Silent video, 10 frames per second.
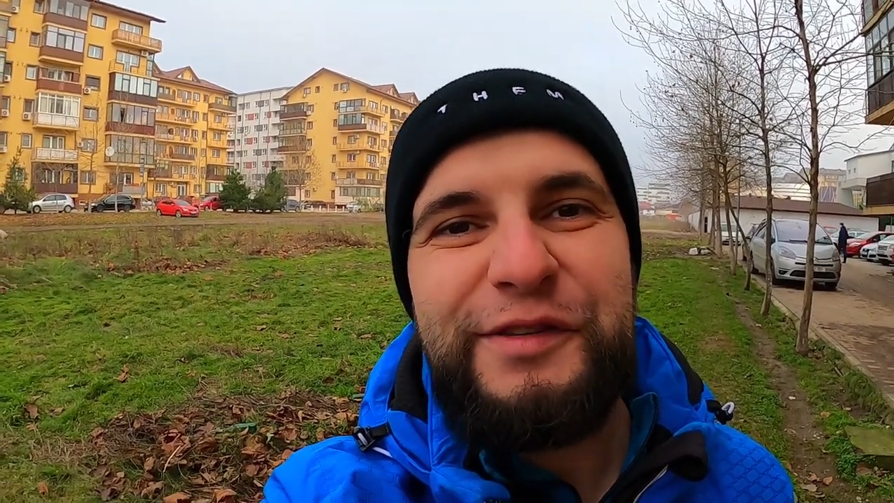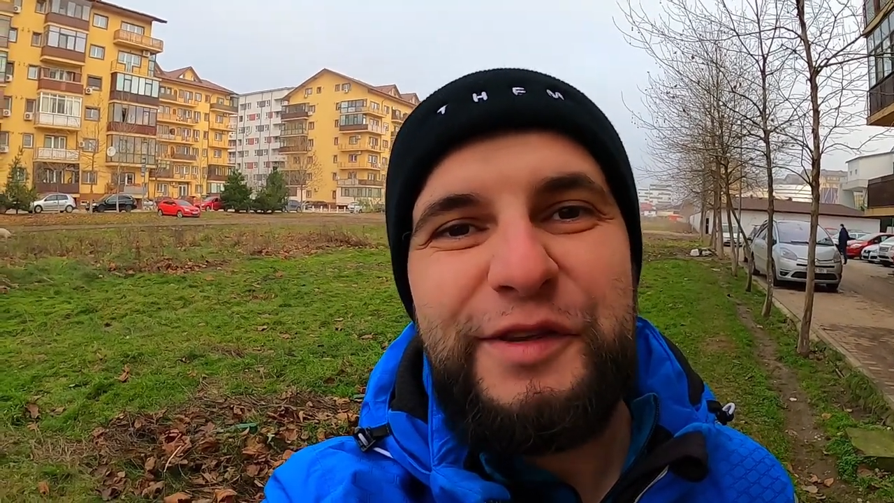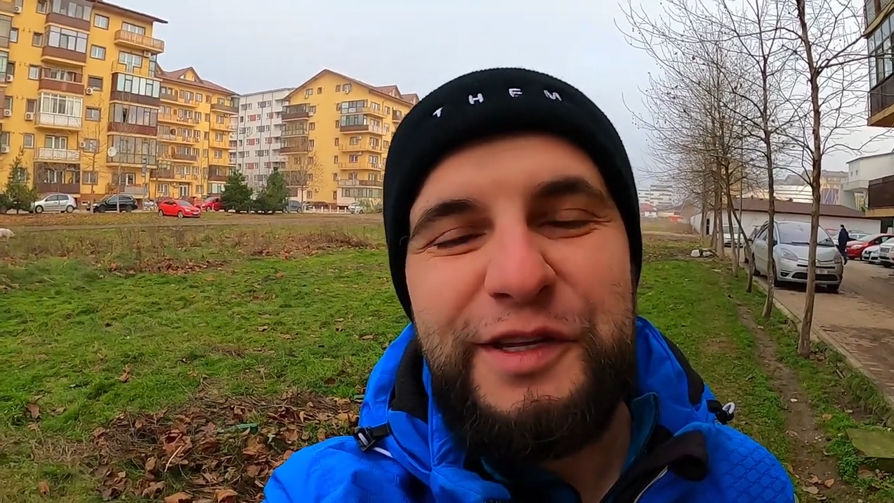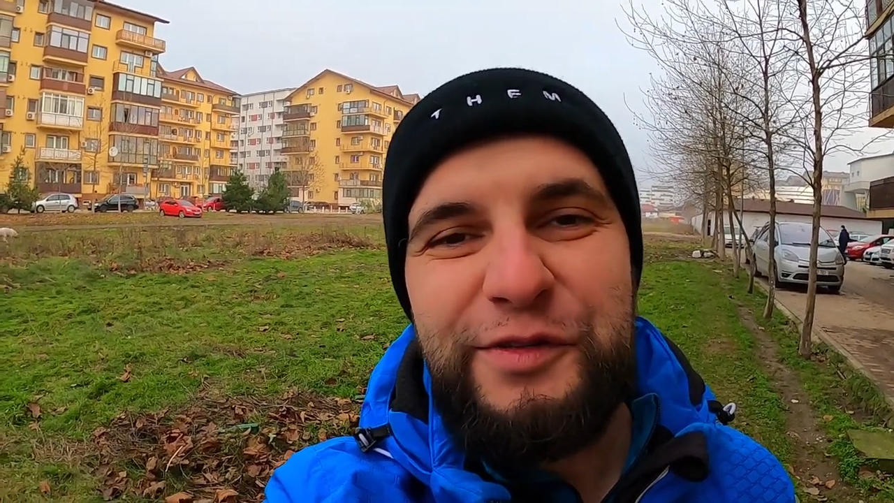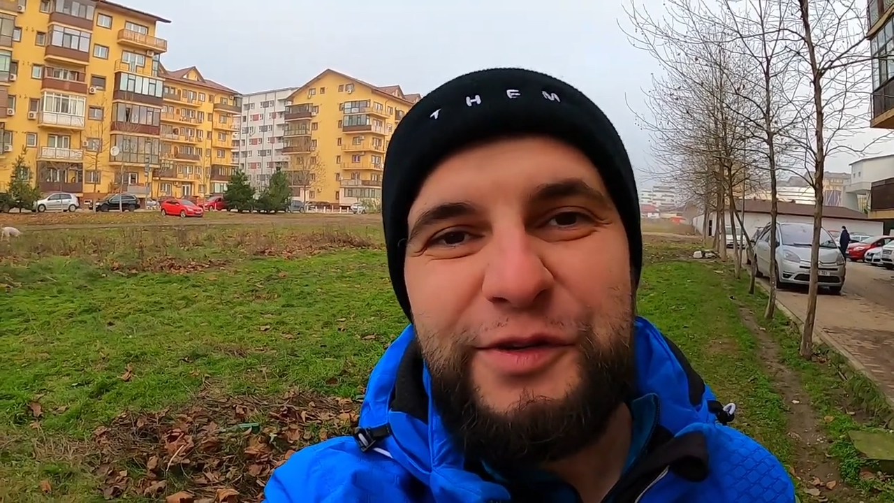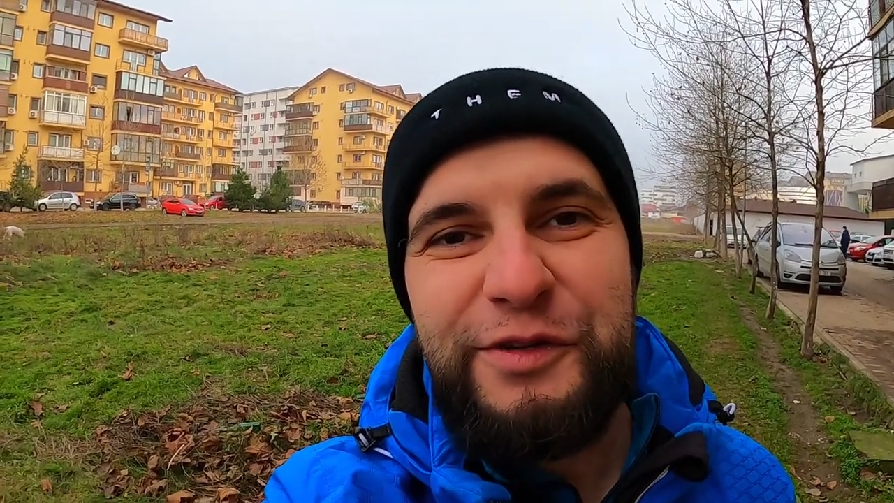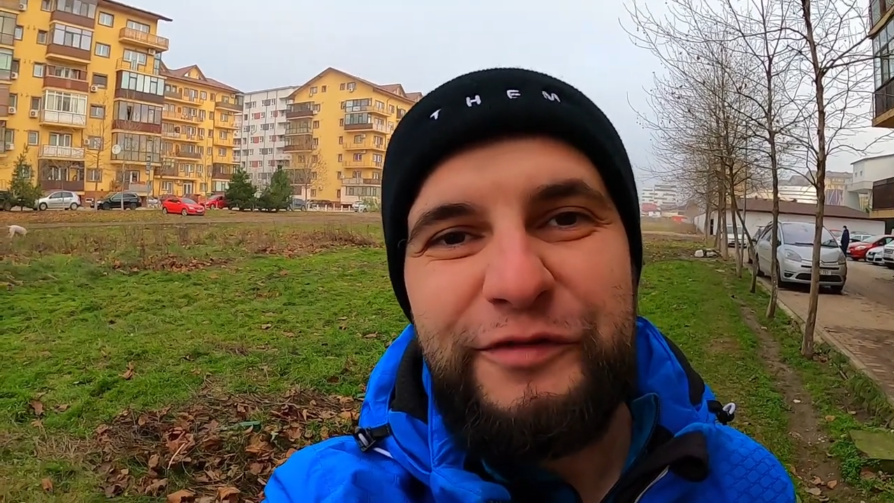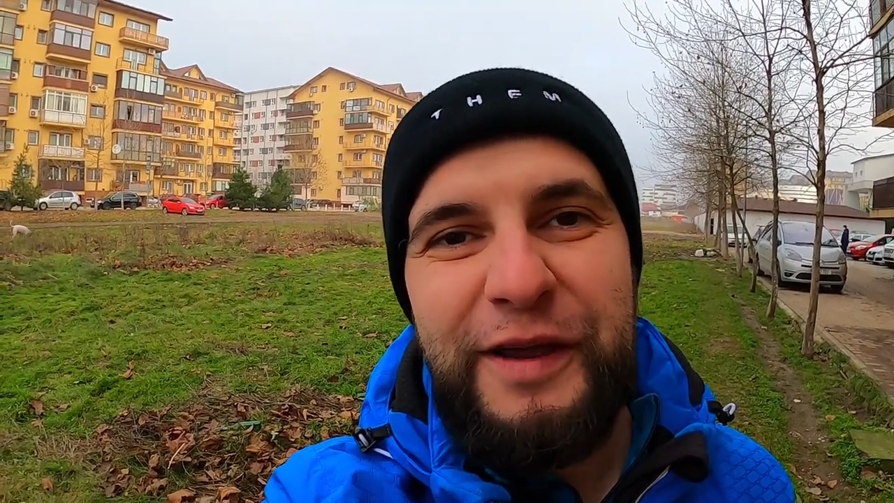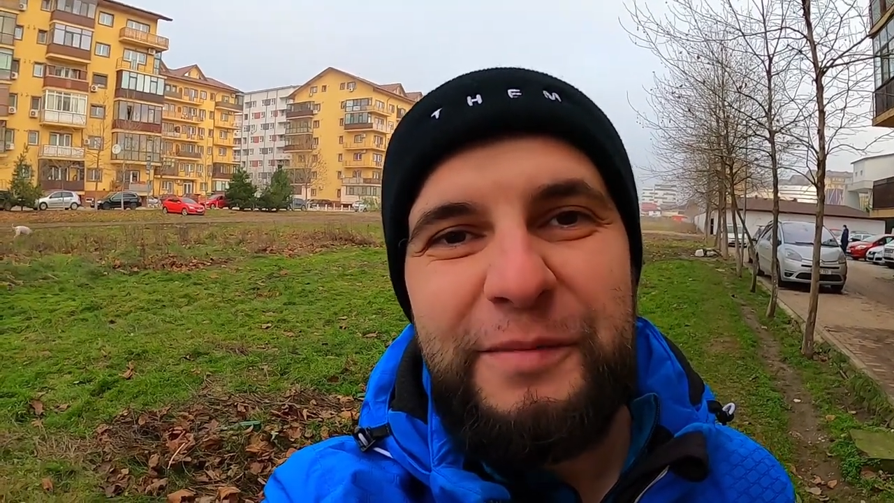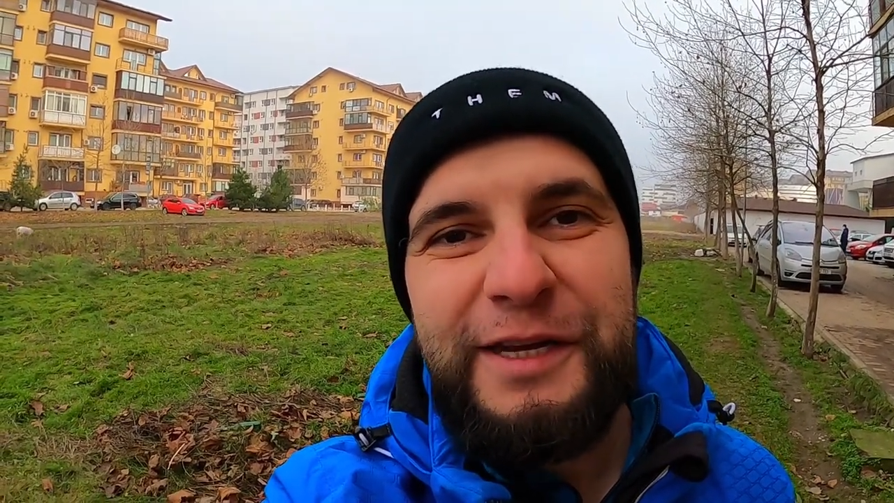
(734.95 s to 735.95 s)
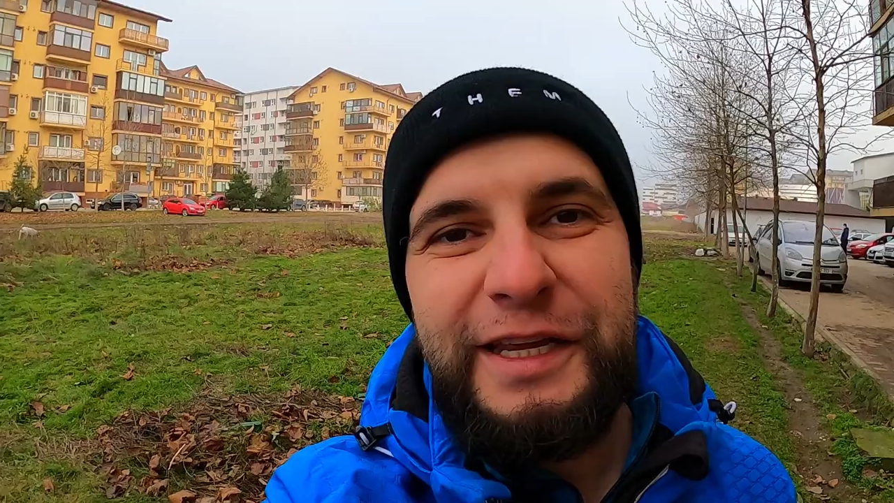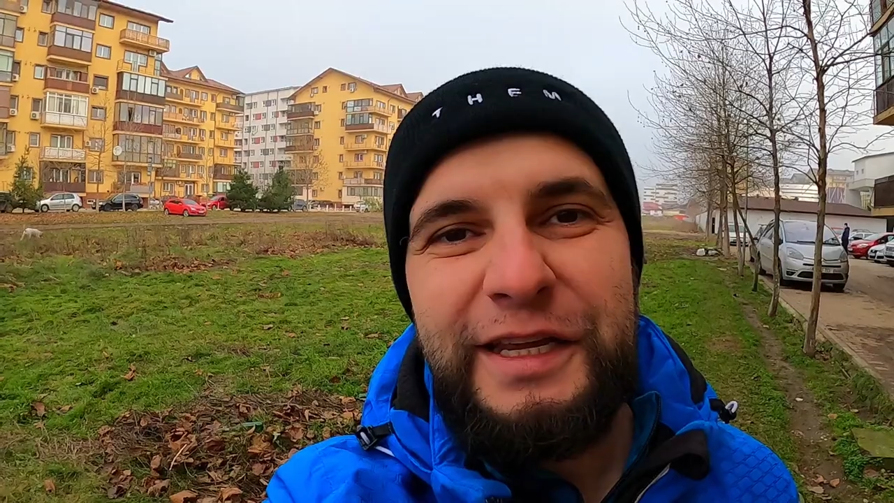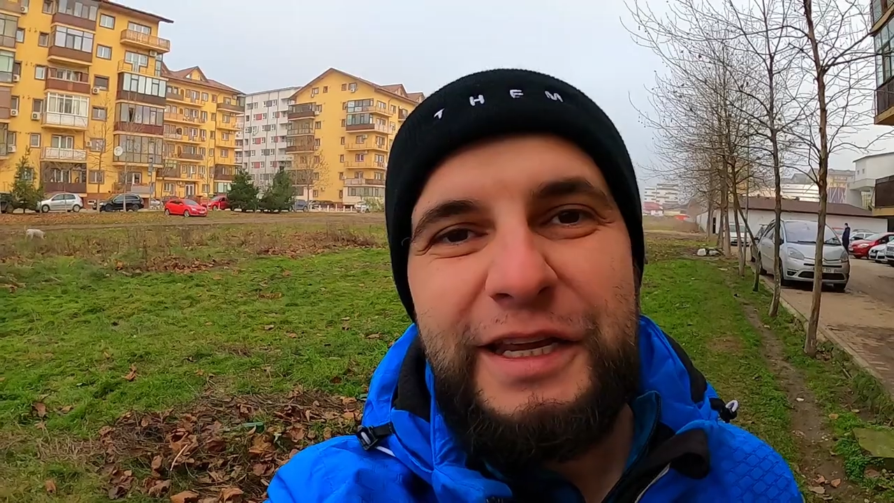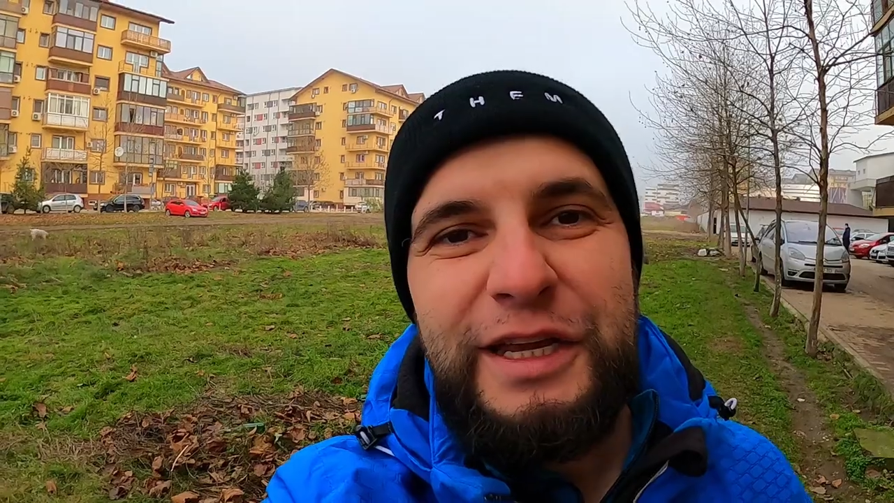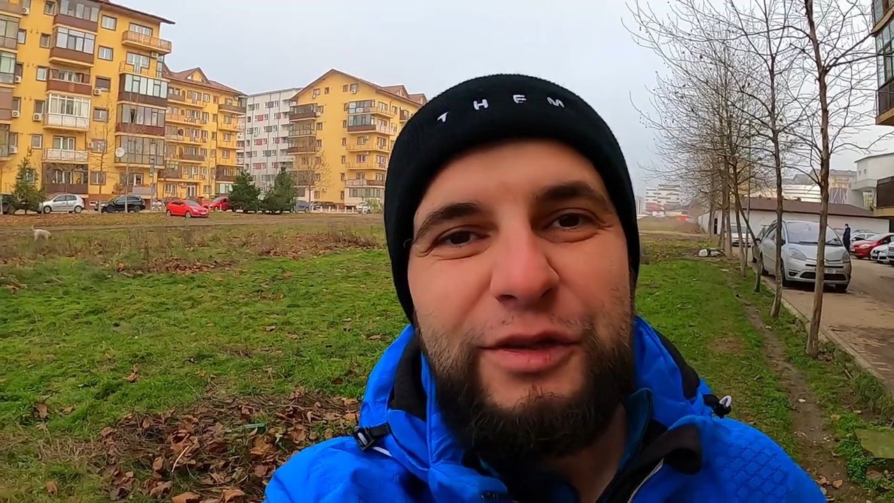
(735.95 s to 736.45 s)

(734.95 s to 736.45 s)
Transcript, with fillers: together with your family.